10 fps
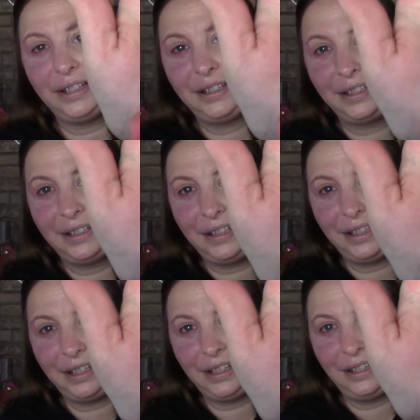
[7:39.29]
guys can
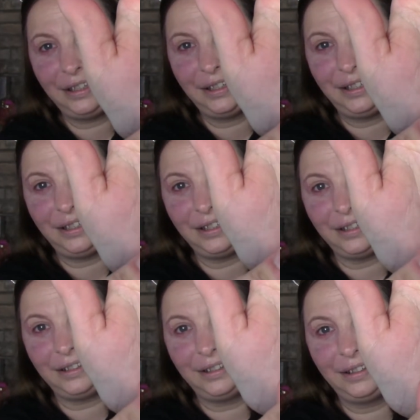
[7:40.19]
see the
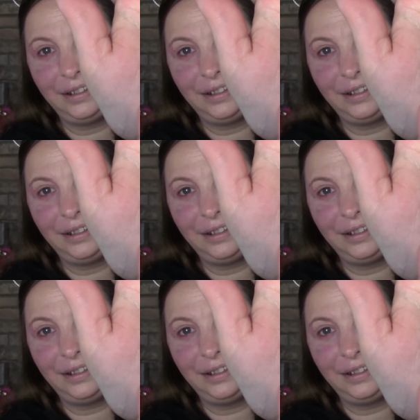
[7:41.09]
detail.